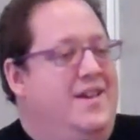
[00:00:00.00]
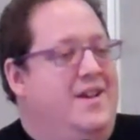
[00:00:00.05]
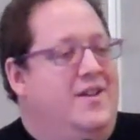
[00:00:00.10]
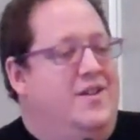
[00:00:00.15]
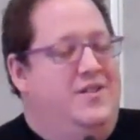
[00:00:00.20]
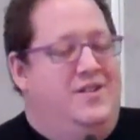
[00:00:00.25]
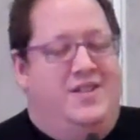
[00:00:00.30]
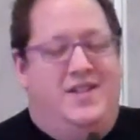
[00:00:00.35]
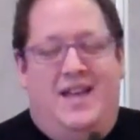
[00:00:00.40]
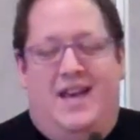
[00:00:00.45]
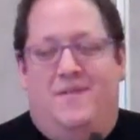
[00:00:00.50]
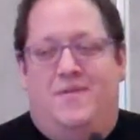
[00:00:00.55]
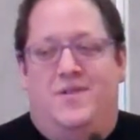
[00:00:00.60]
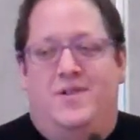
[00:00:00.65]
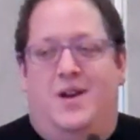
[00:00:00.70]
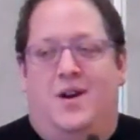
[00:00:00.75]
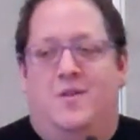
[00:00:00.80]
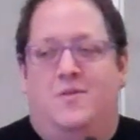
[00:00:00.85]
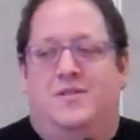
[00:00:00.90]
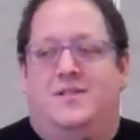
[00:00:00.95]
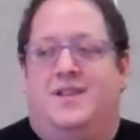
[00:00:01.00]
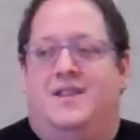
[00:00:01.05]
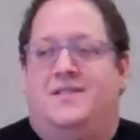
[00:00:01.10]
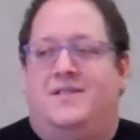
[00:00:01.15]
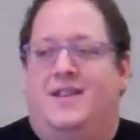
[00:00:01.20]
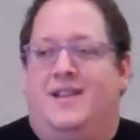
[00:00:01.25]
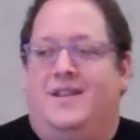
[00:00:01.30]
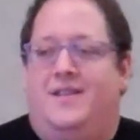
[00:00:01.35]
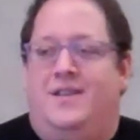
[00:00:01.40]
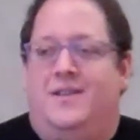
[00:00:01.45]
Because you never know who's
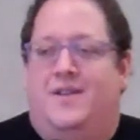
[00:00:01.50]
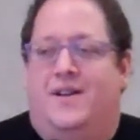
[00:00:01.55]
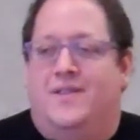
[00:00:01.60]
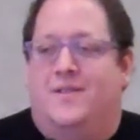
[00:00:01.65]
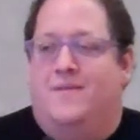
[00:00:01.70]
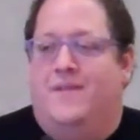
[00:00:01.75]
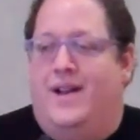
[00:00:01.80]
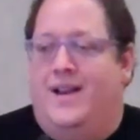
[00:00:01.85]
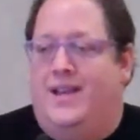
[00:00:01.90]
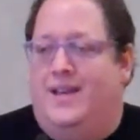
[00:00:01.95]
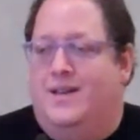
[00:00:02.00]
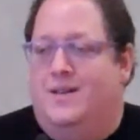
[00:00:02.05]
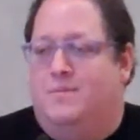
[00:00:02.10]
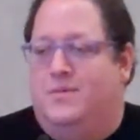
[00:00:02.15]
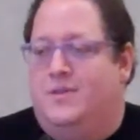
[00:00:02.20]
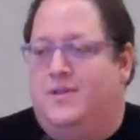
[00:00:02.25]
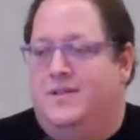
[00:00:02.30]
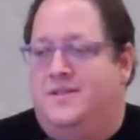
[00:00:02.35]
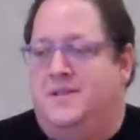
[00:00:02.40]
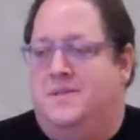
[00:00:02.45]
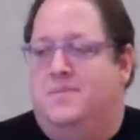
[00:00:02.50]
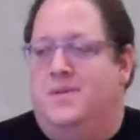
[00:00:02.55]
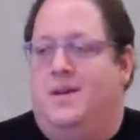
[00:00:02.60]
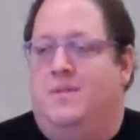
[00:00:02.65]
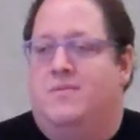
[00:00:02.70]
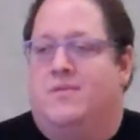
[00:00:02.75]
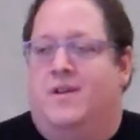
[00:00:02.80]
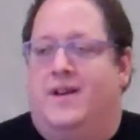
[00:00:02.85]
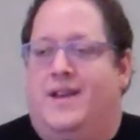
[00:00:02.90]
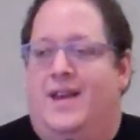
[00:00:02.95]
listening to you on the radio because it's
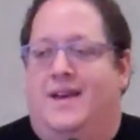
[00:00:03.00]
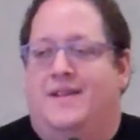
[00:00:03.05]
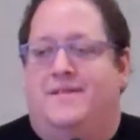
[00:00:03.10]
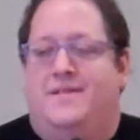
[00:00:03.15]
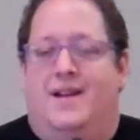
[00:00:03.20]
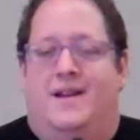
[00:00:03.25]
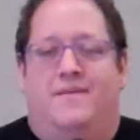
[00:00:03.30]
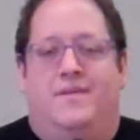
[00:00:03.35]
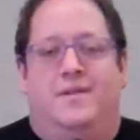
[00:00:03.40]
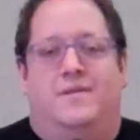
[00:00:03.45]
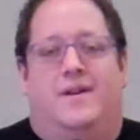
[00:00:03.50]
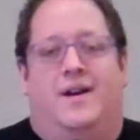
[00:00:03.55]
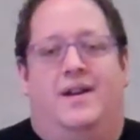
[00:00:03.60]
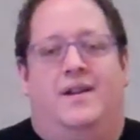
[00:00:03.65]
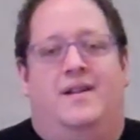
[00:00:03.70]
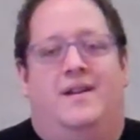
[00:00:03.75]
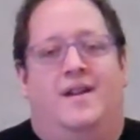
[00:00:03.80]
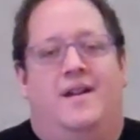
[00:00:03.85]
being broadcast to everyone.